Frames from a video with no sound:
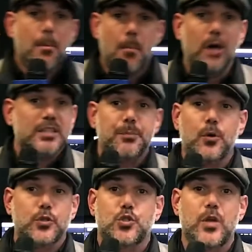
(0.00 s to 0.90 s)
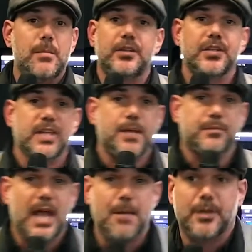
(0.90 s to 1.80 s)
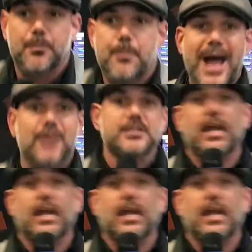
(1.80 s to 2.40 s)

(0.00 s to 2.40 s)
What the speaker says: multiple streams at the same time and bounce